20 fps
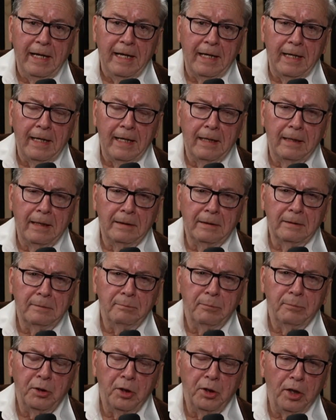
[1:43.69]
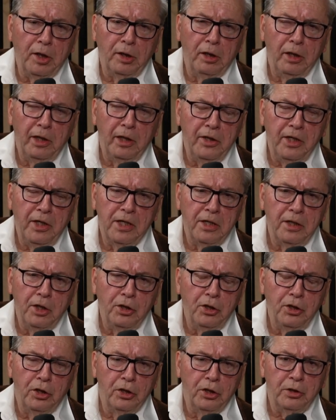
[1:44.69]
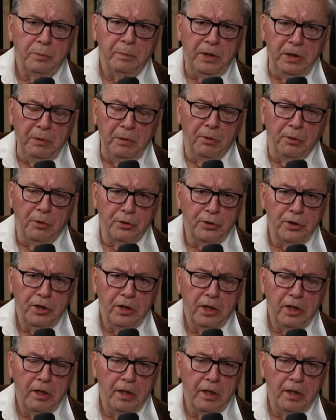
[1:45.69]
Uh, particularly the indigenous peoples the,